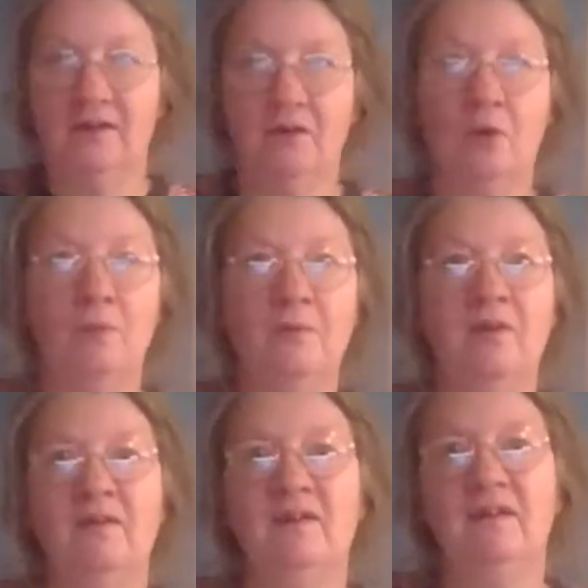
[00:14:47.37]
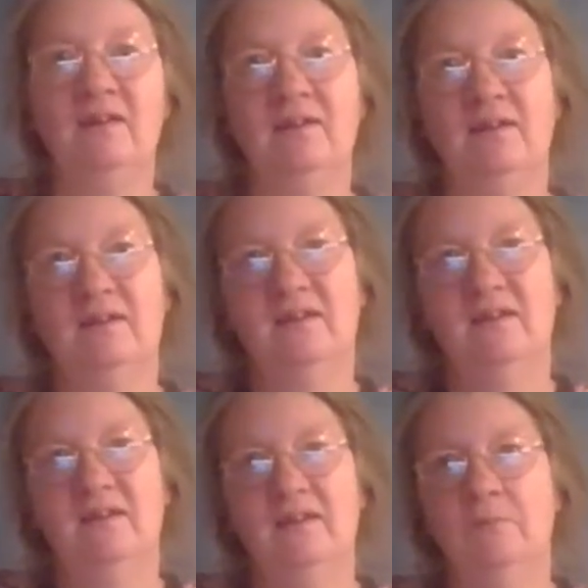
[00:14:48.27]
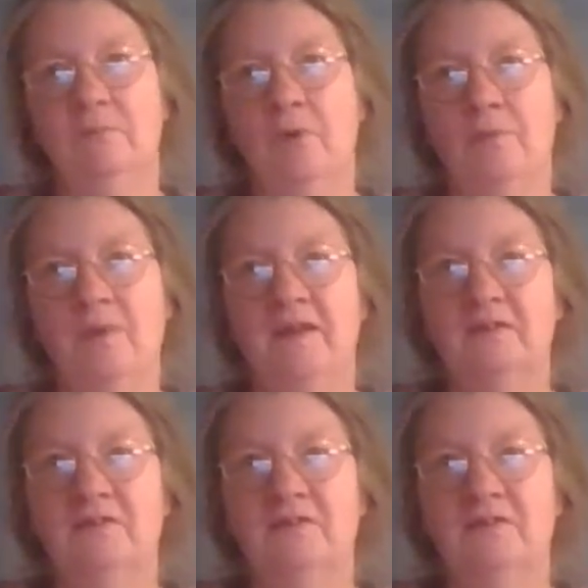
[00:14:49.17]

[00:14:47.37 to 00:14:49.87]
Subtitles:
normally propane